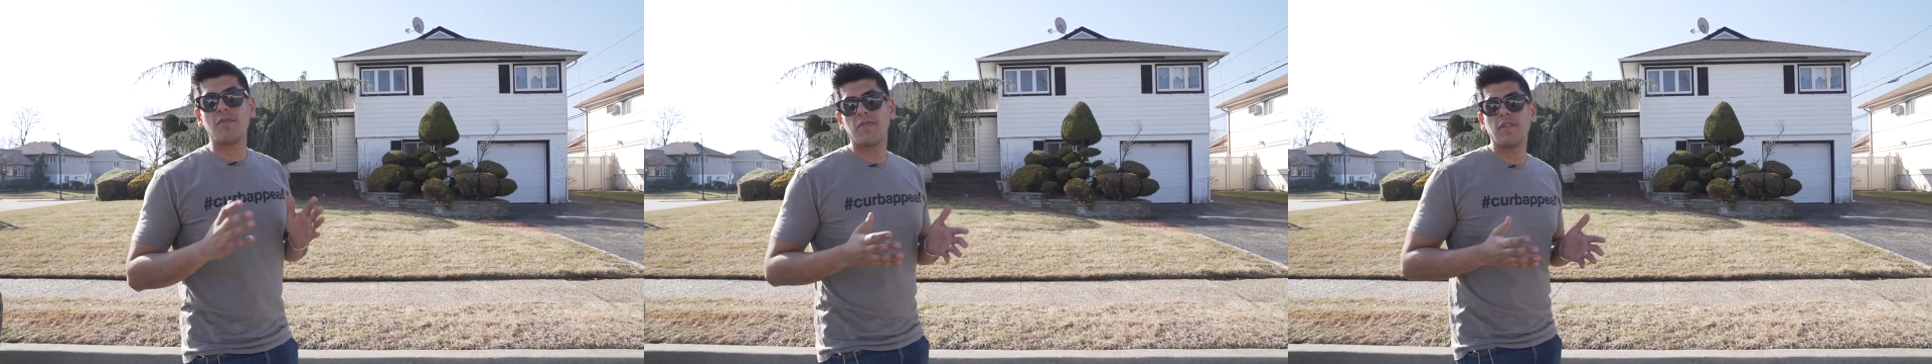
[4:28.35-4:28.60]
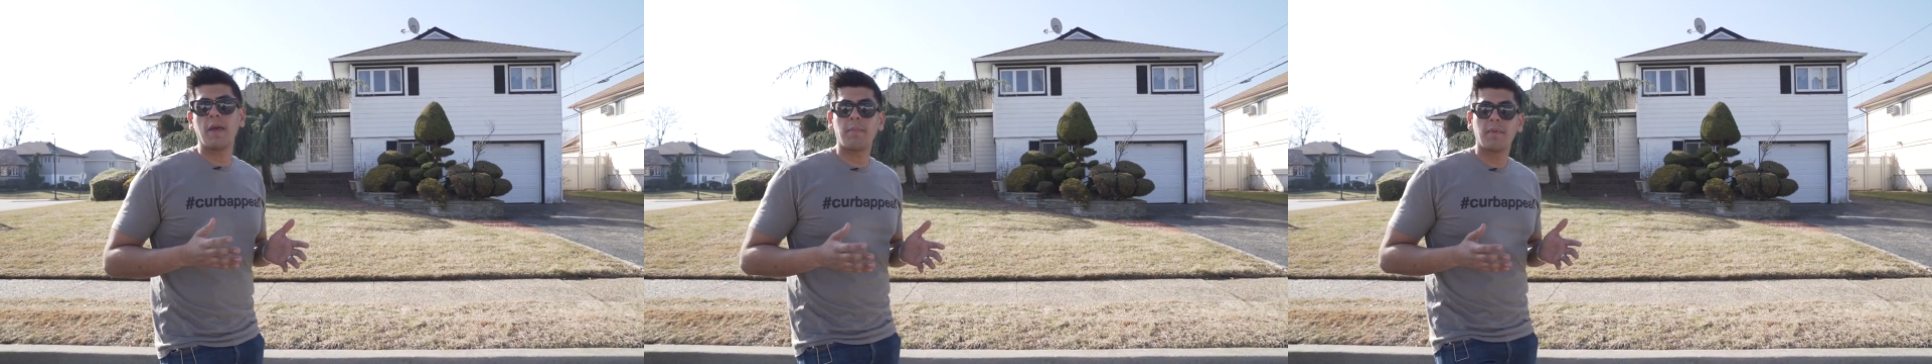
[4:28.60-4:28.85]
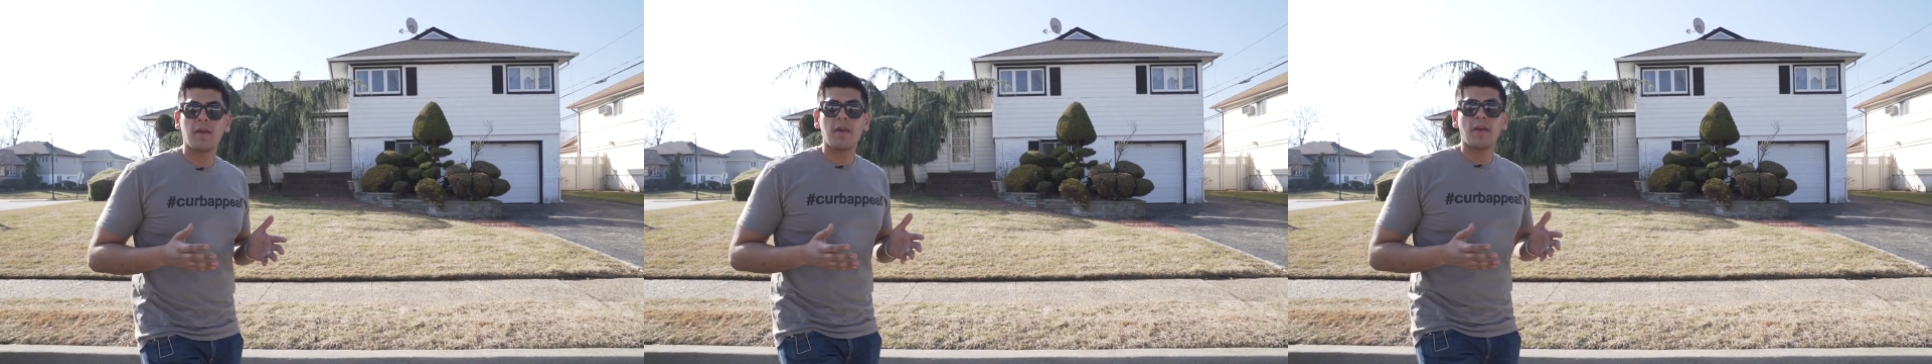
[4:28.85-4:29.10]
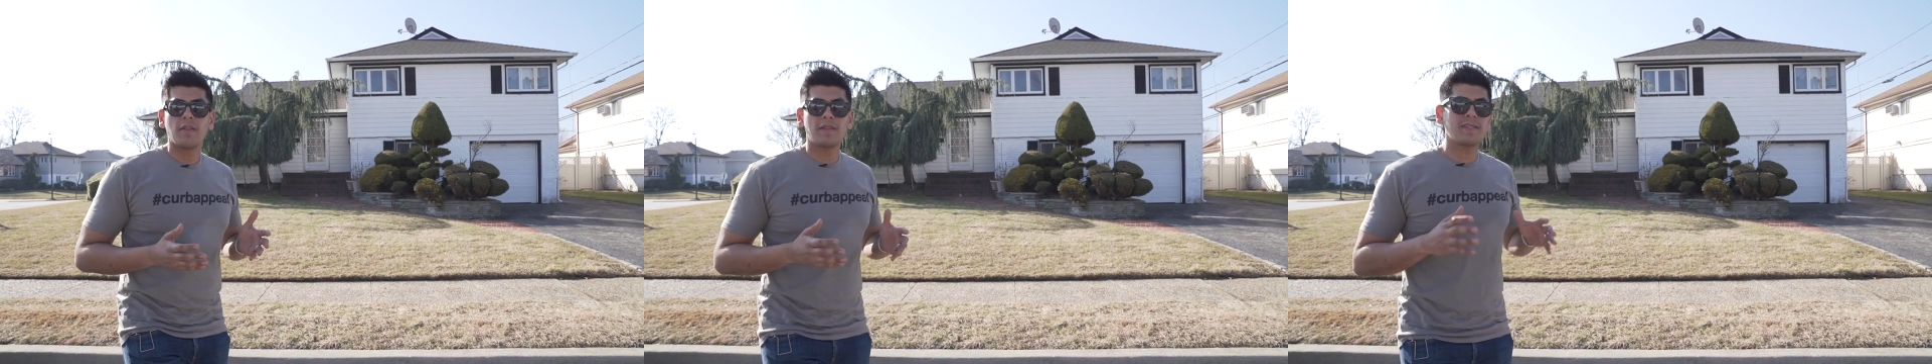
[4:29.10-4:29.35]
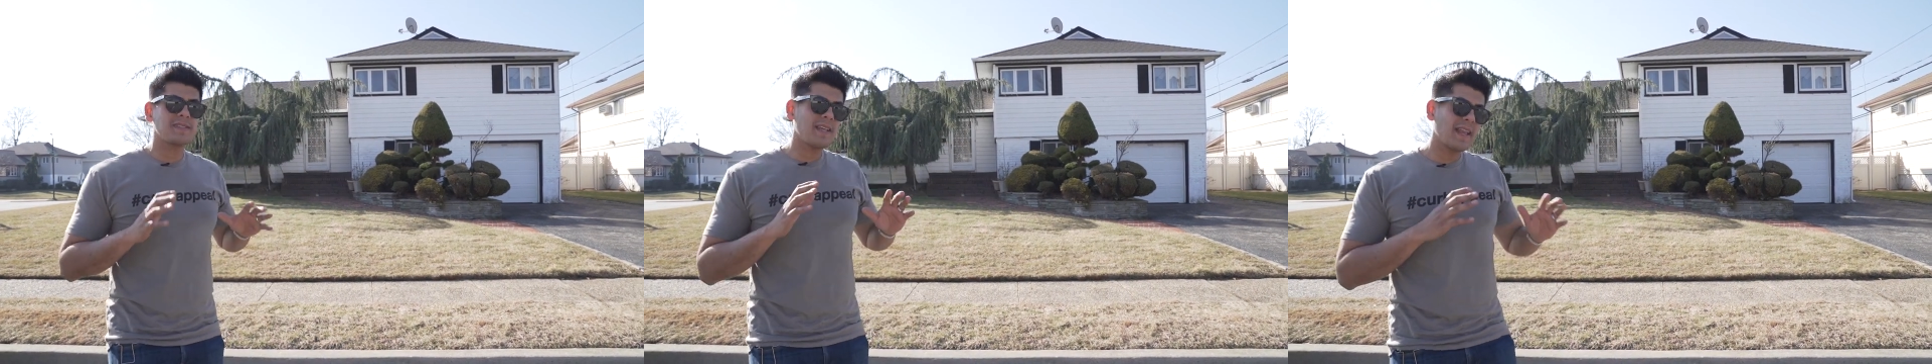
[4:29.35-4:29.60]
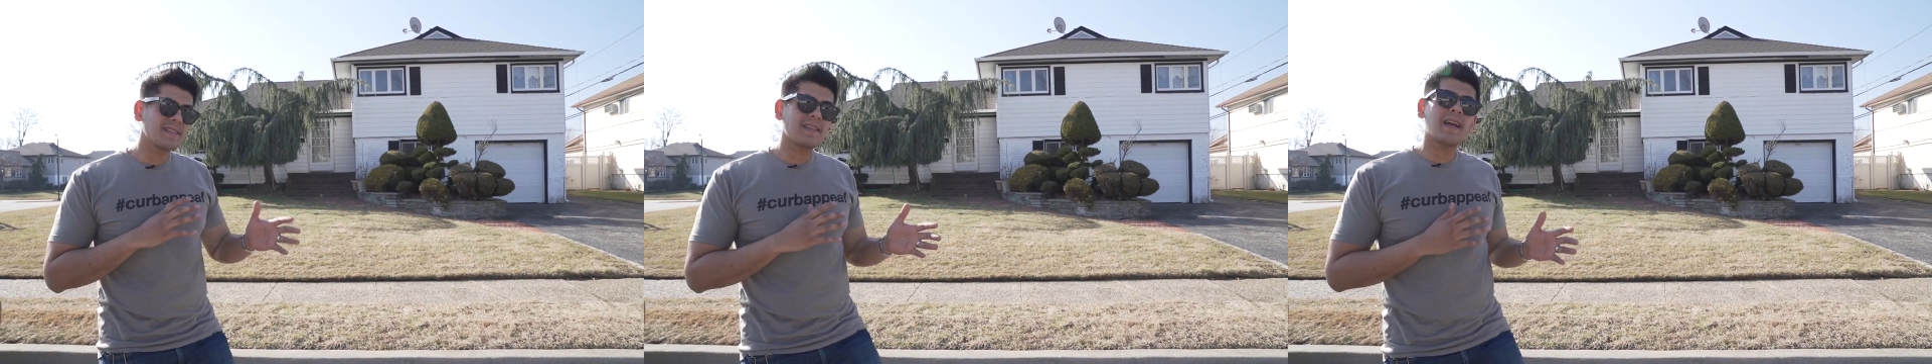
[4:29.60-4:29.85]
flip. This is
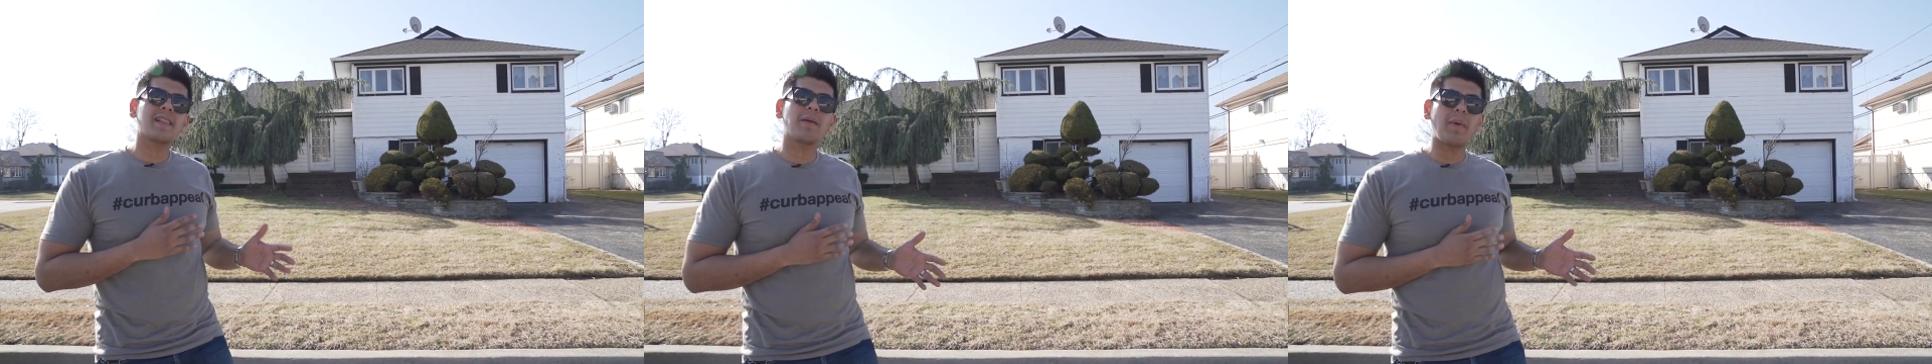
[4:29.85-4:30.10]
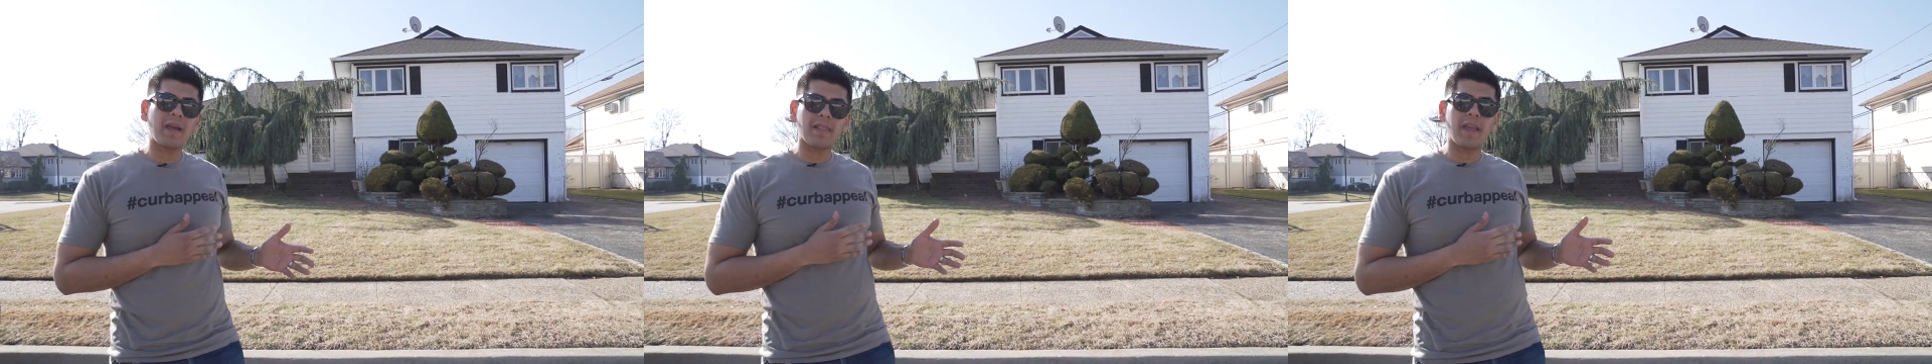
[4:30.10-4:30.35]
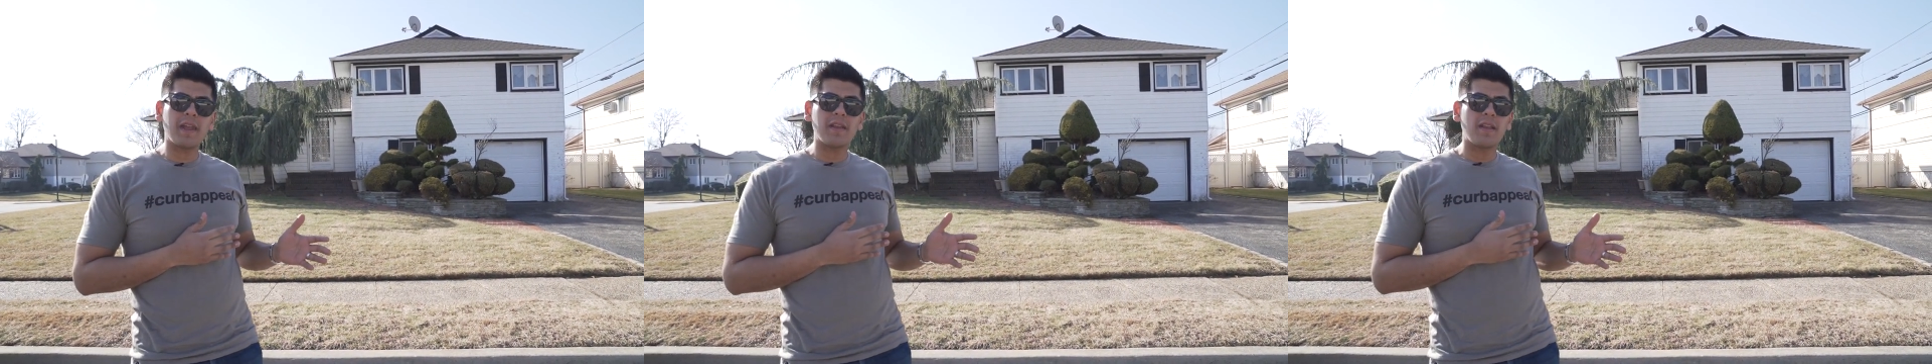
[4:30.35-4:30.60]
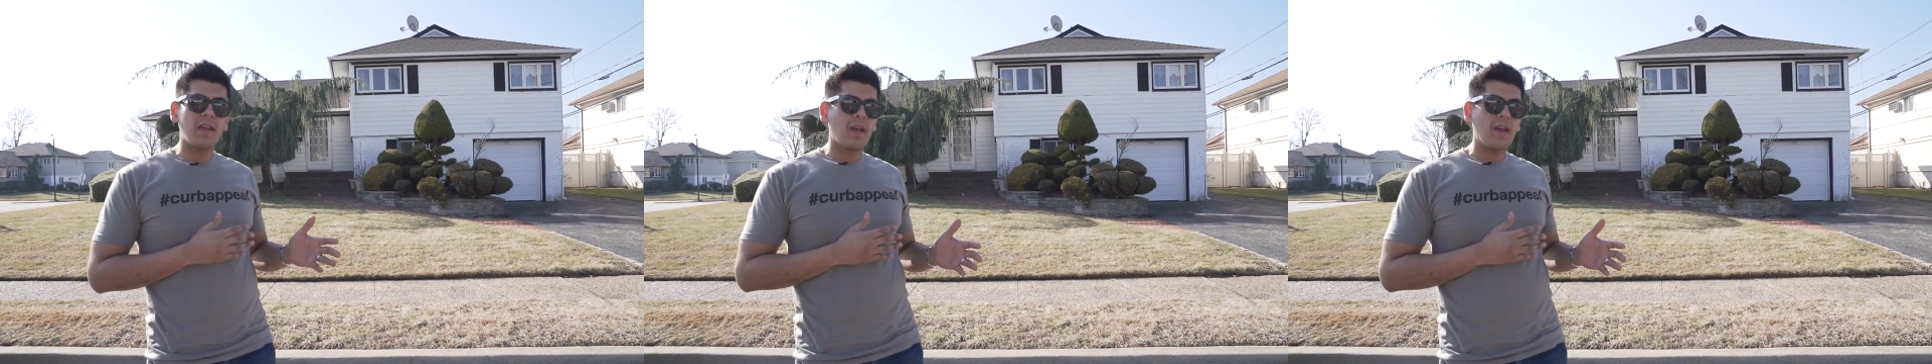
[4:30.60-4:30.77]
not exactly my lane.